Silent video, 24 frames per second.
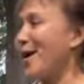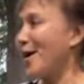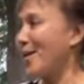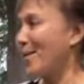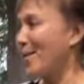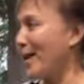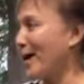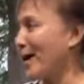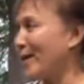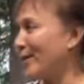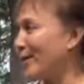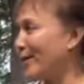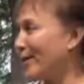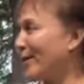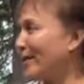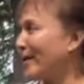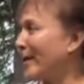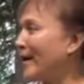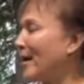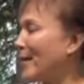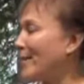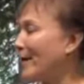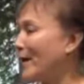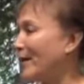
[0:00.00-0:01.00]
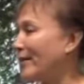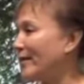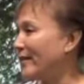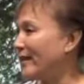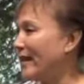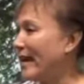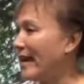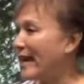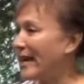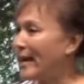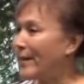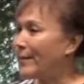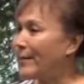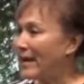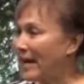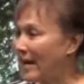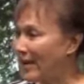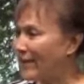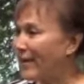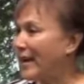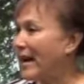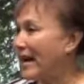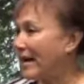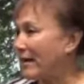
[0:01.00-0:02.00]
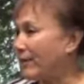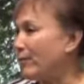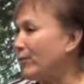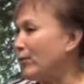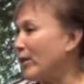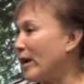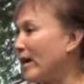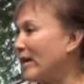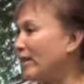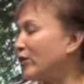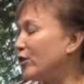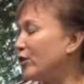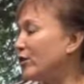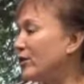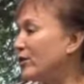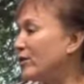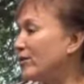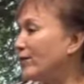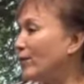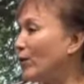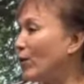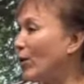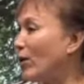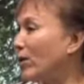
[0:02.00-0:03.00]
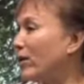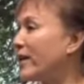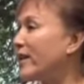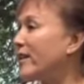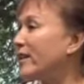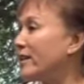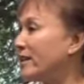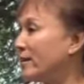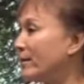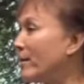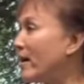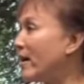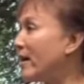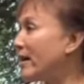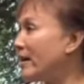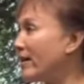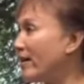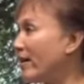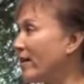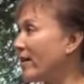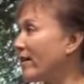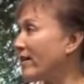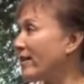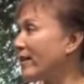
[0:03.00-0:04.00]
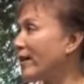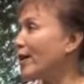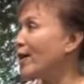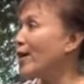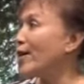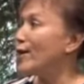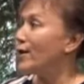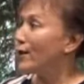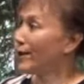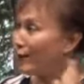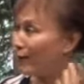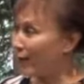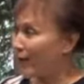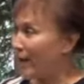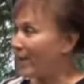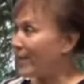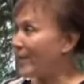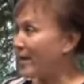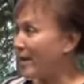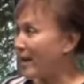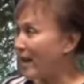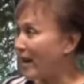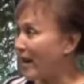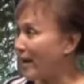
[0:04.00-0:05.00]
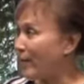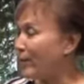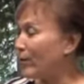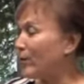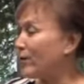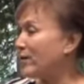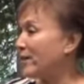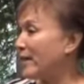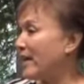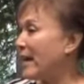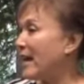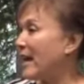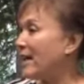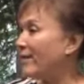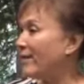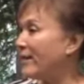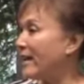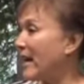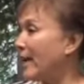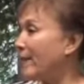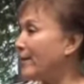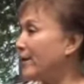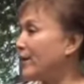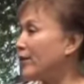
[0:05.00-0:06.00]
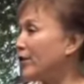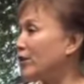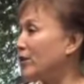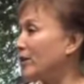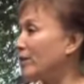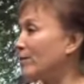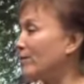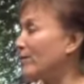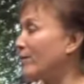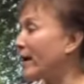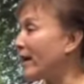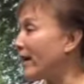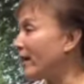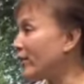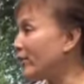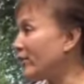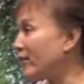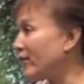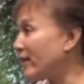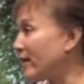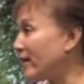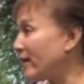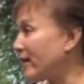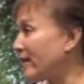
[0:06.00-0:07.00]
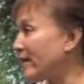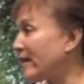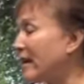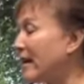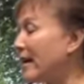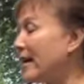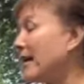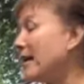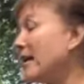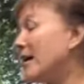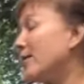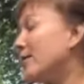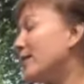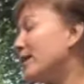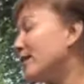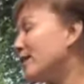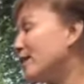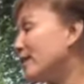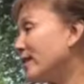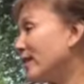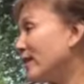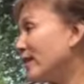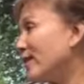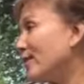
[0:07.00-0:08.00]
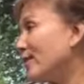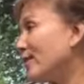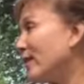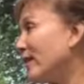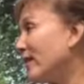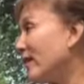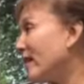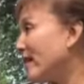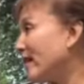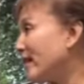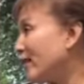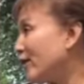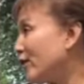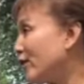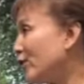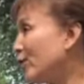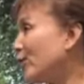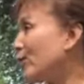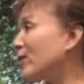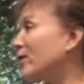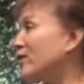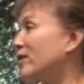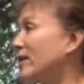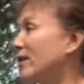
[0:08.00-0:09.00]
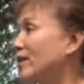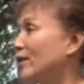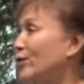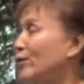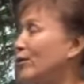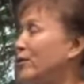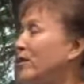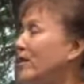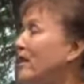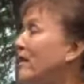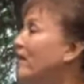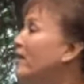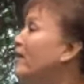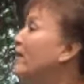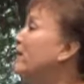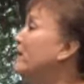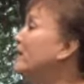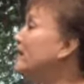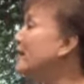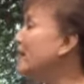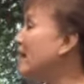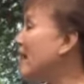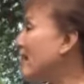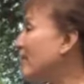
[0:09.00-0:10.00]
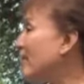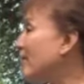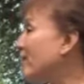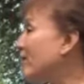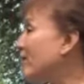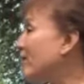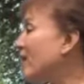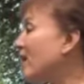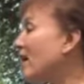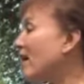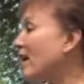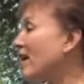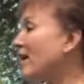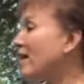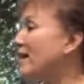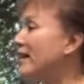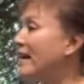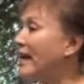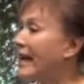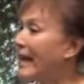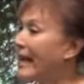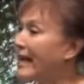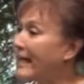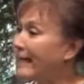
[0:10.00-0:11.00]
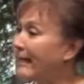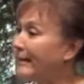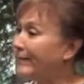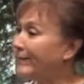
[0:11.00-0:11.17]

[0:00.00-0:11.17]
about that. I mean, I've had branches fall into my yard from the neighbors that have damaged some of my trees, but there's nothing really I can do because, as you said, it's an act of God, and